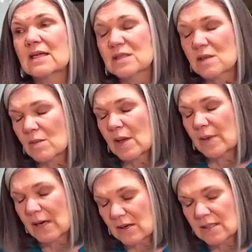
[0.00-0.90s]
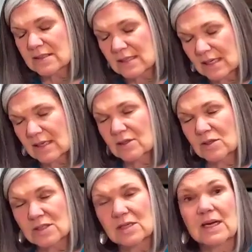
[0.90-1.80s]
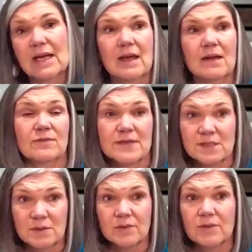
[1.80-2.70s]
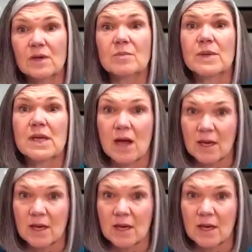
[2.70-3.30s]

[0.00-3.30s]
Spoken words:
And so my parents then understood I had physical therapy,